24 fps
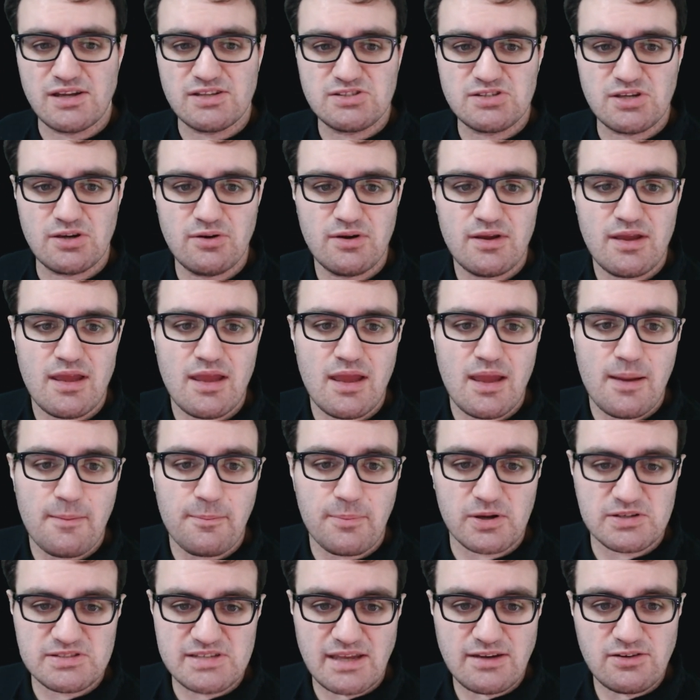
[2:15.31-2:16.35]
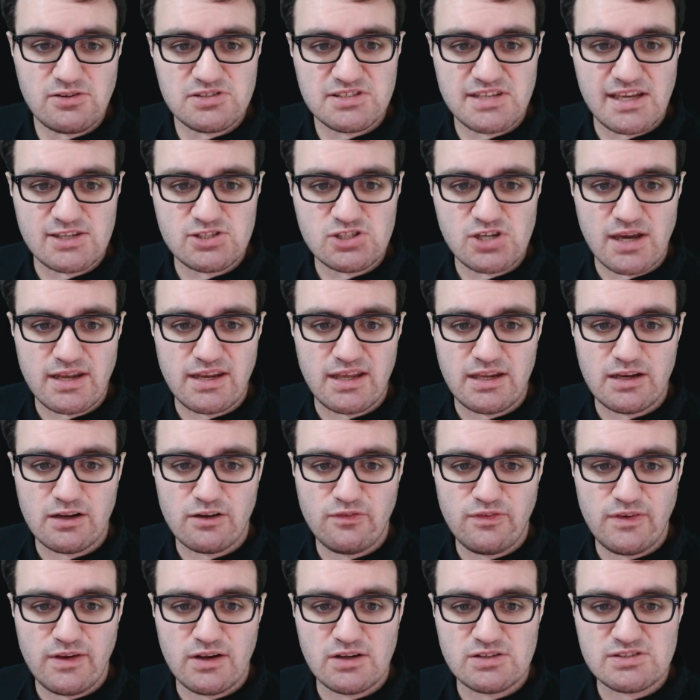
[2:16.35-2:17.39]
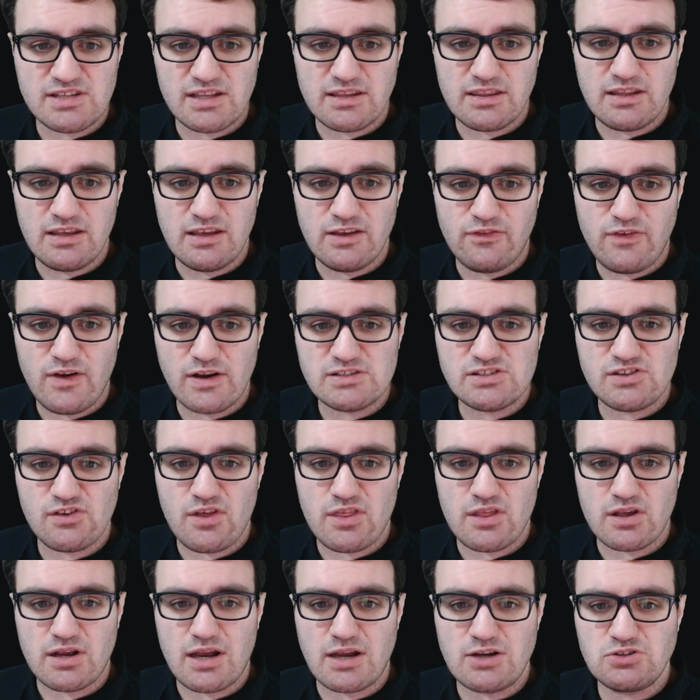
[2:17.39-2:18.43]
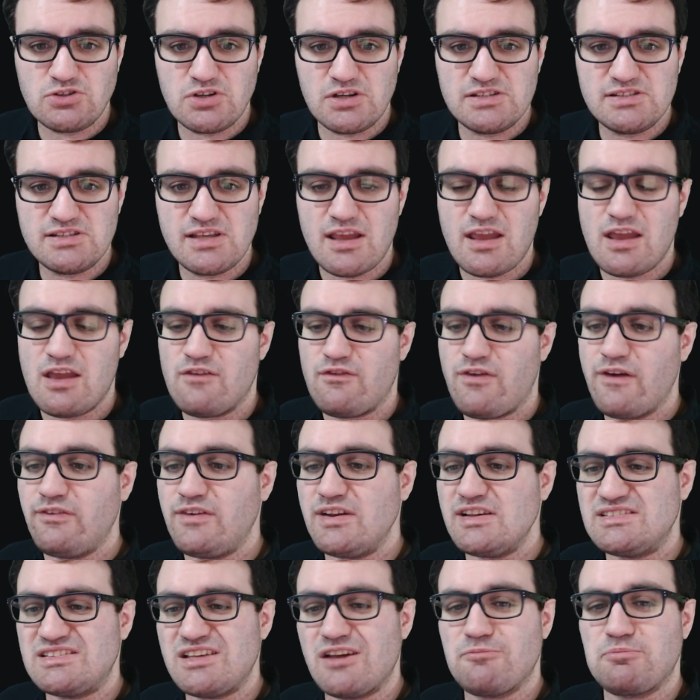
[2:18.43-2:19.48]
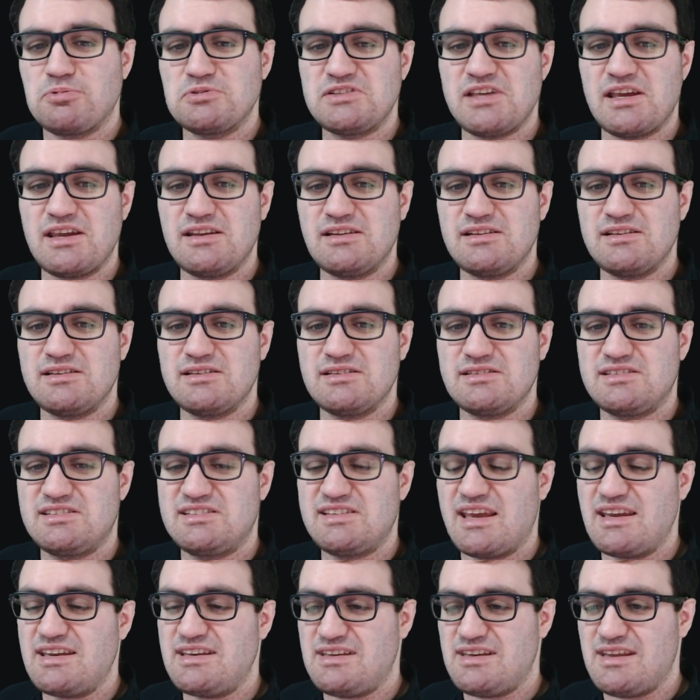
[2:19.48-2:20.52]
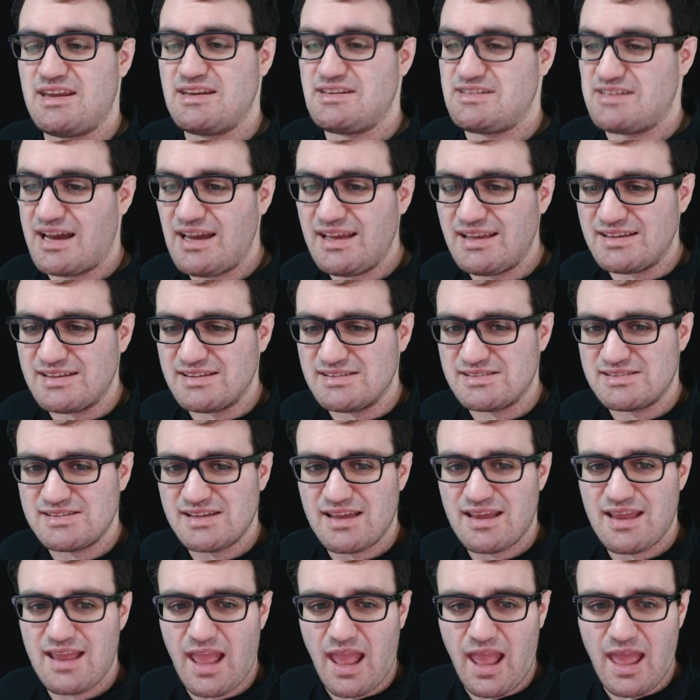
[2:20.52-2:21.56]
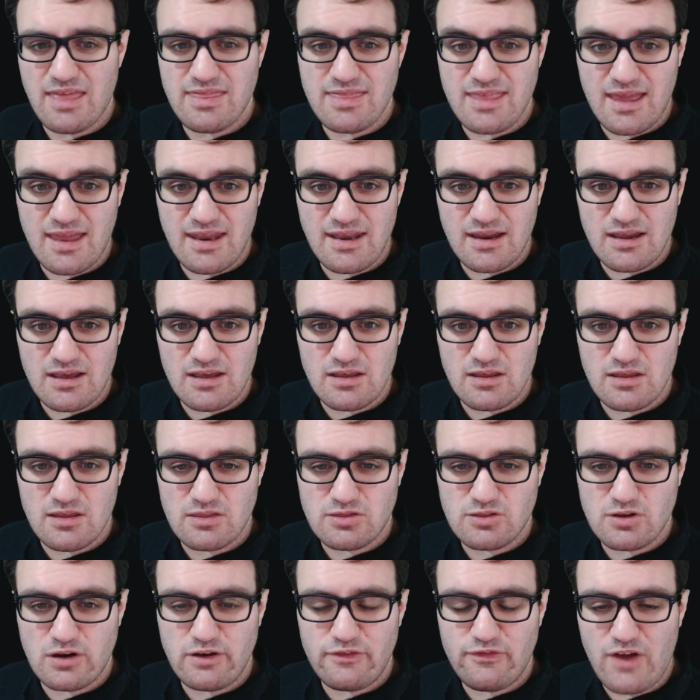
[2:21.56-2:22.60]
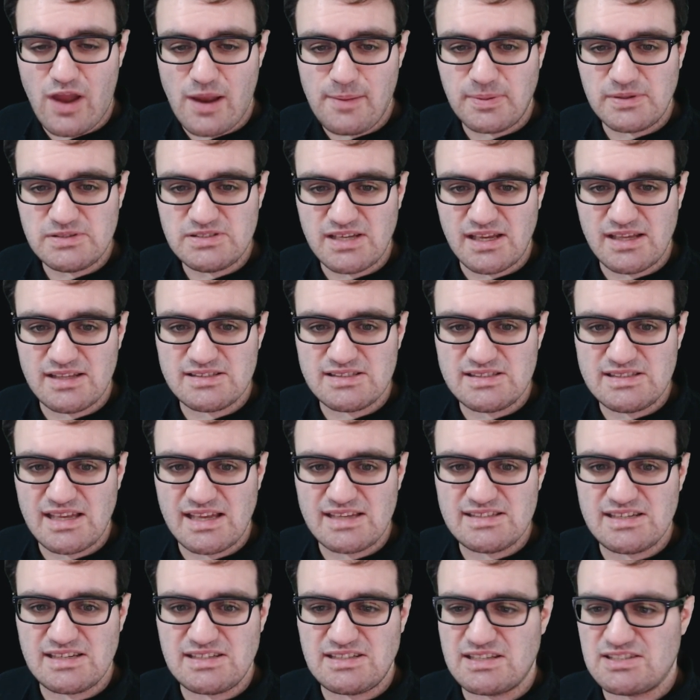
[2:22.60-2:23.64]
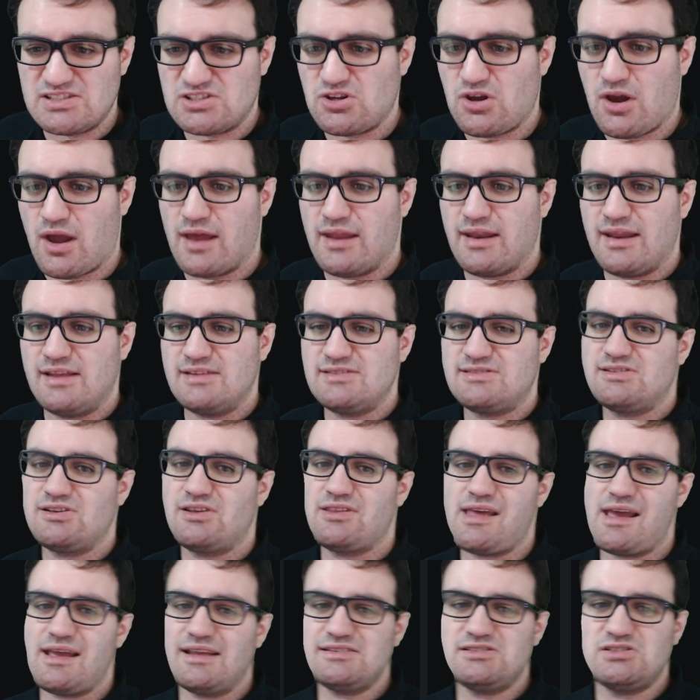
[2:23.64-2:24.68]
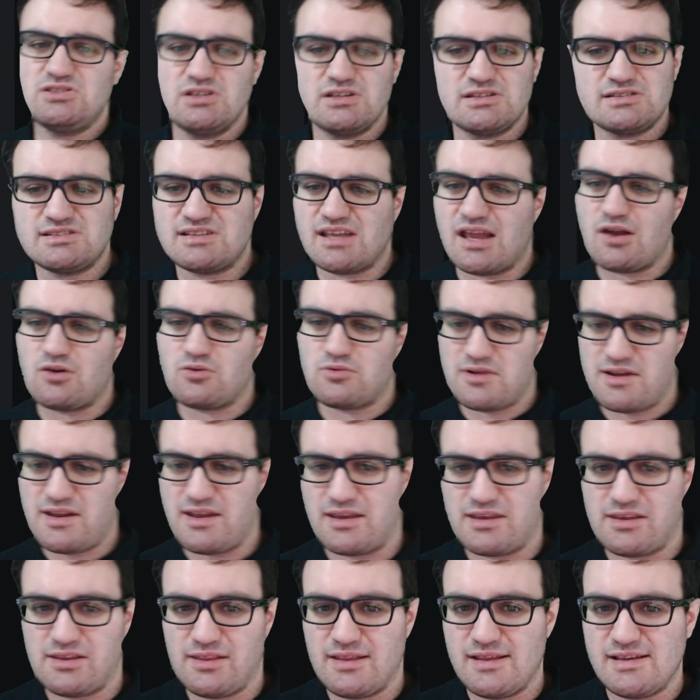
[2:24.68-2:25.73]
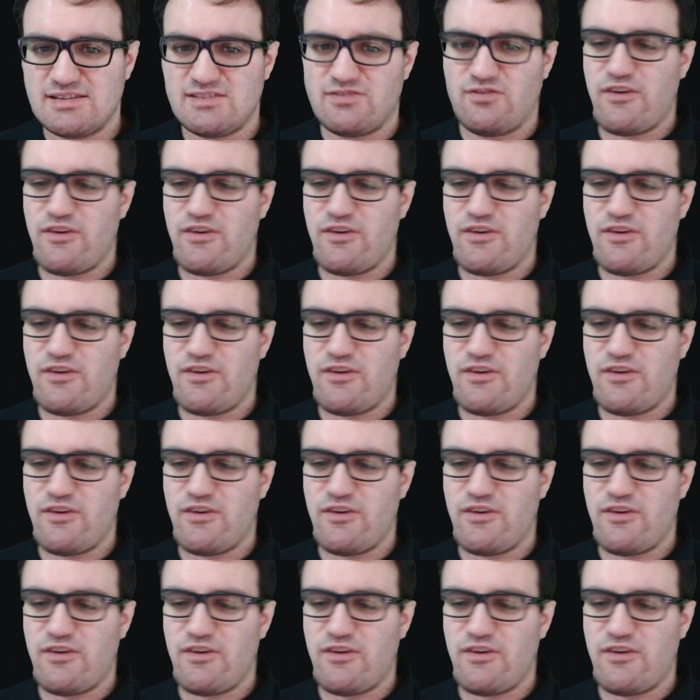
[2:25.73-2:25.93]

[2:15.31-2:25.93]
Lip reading: And so percent who say China interferes in the affairs of other countries, 57% say it does. And then 35% says it does not. And so that's just ridiculous.